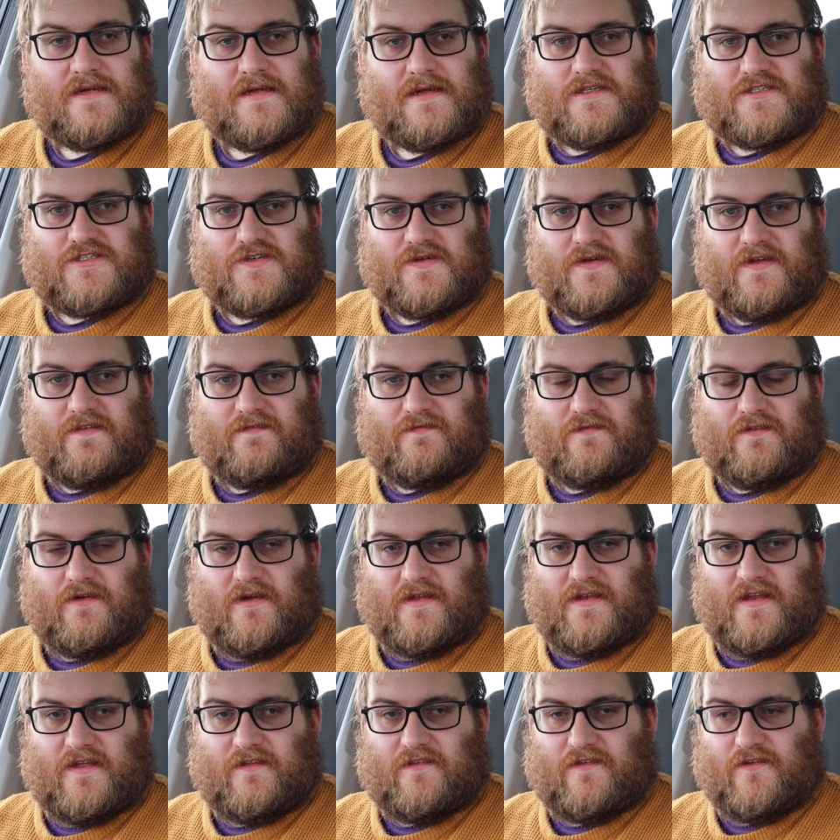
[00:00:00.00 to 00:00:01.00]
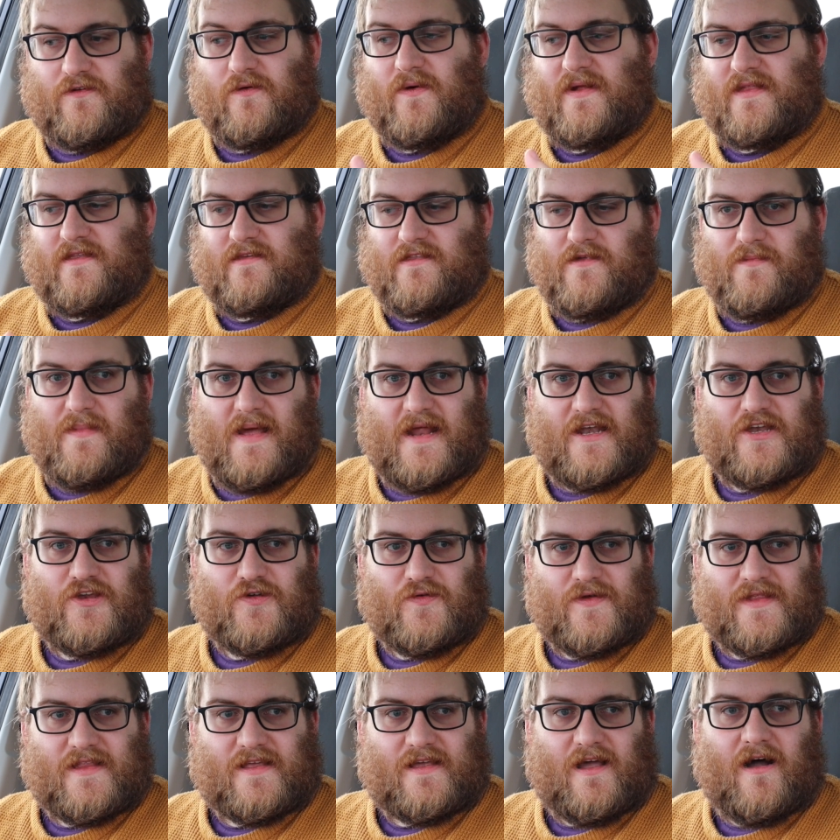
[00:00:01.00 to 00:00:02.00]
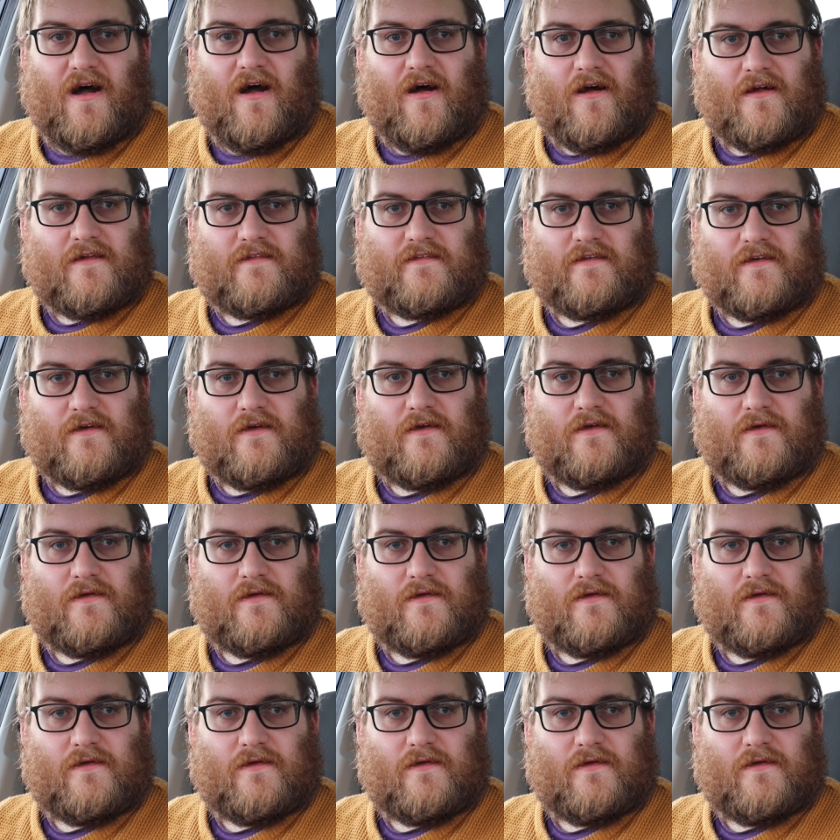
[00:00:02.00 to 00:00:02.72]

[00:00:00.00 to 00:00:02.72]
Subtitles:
So I need to go into the menu in the car to